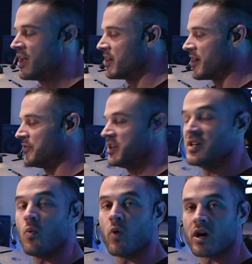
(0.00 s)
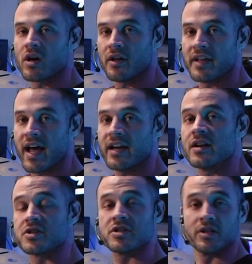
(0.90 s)
Now if to work on that at
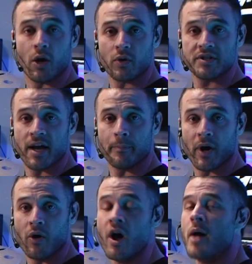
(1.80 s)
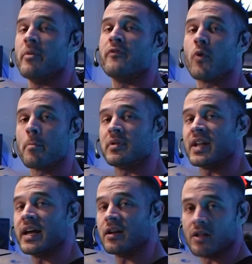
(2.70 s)
a slower tempo before
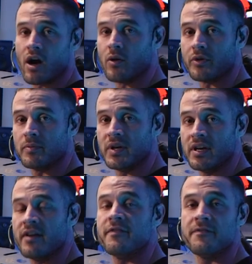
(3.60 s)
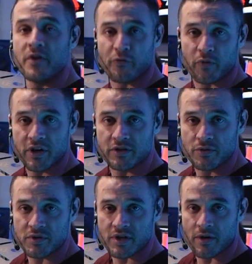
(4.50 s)
playing along with me, feel free to
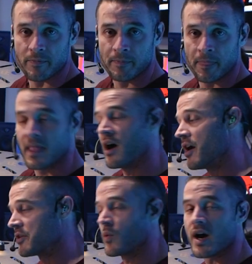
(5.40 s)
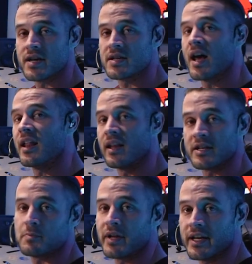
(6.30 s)
do so. Otherwise,
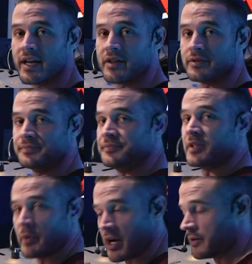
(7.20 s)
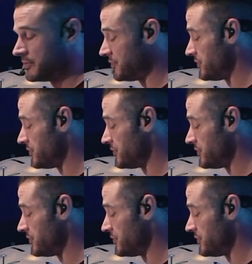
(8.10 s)
let's play together. Here we go.